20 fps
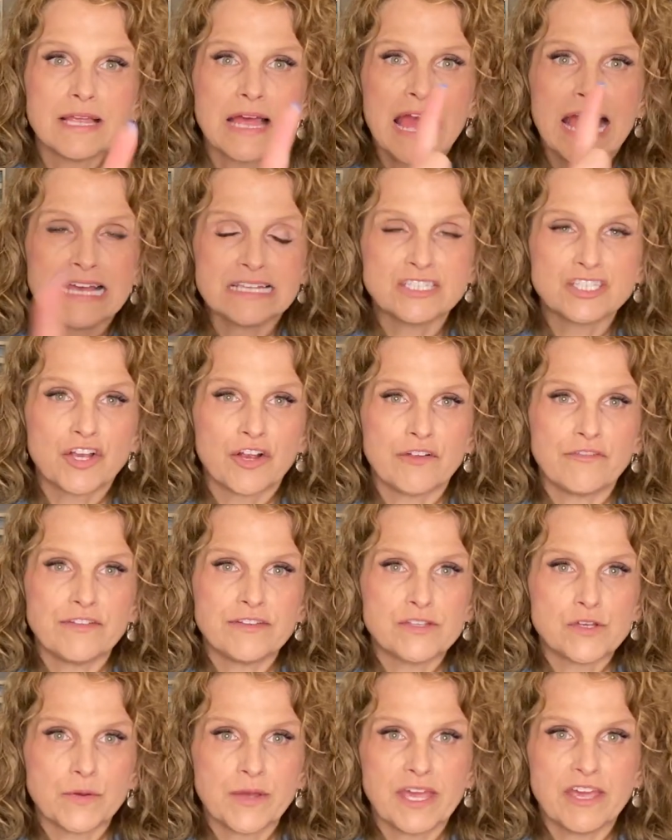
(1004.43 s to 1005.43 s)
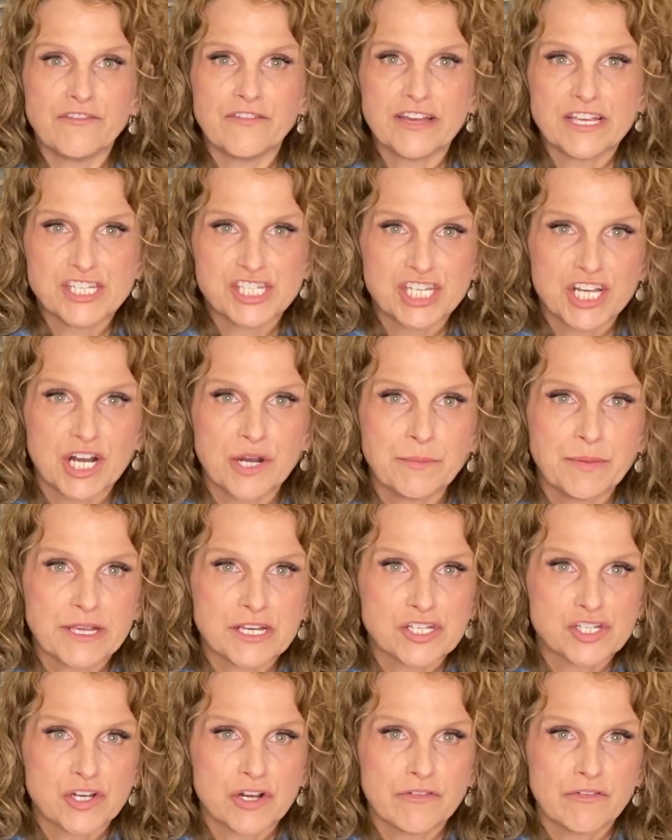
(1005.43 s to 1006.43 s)
ask her if it's okay if I share a
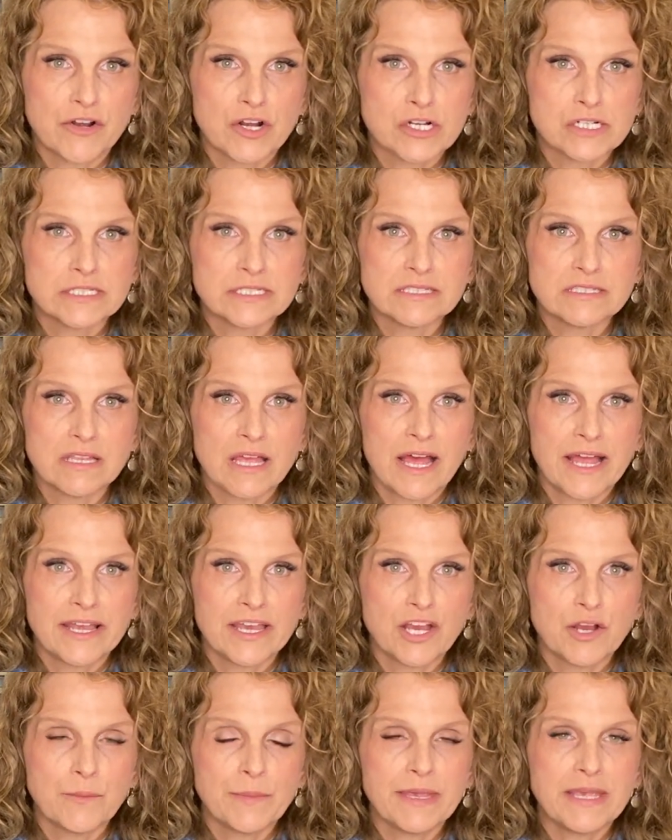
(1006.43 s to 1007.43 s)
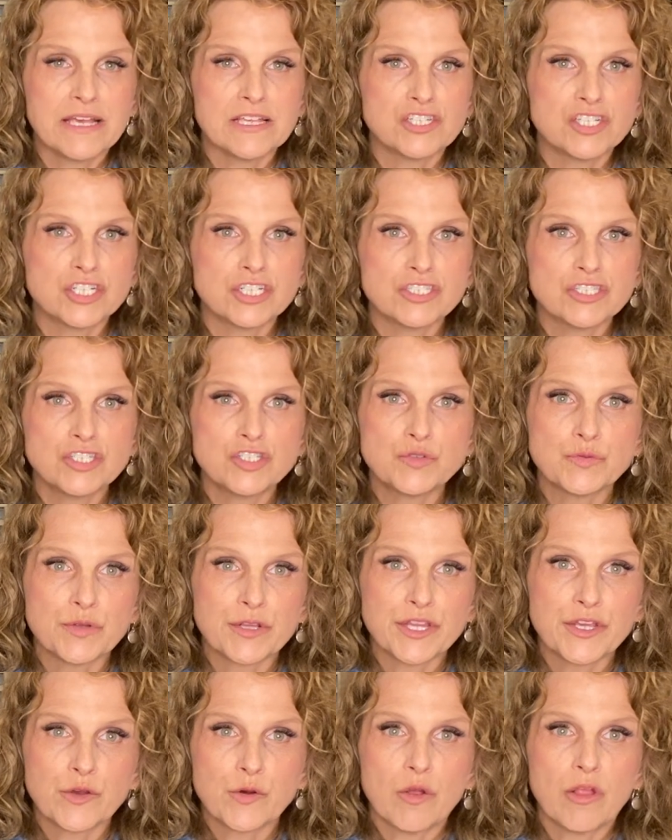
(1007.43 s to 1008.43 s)
picture of hers on here, because hers is
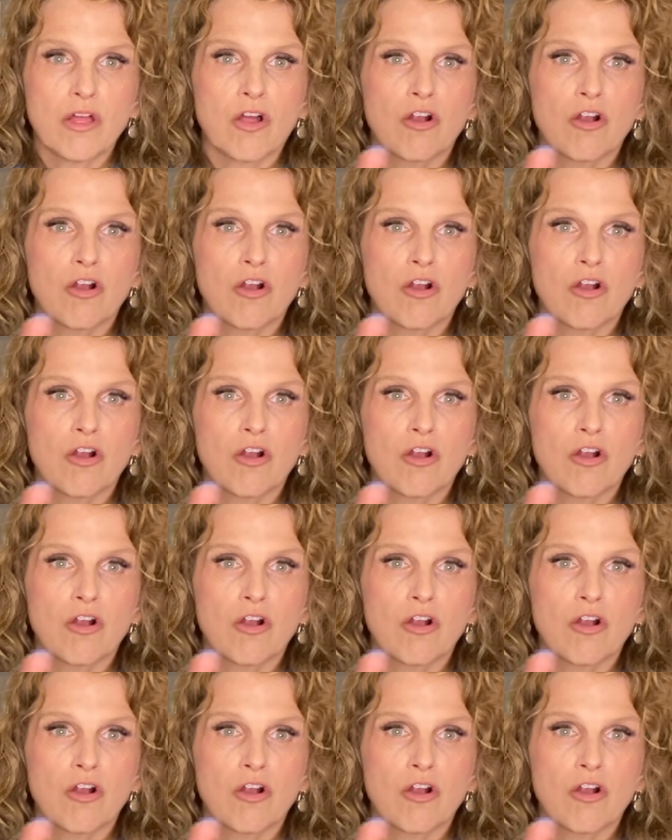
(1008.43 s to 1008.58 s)
really cool,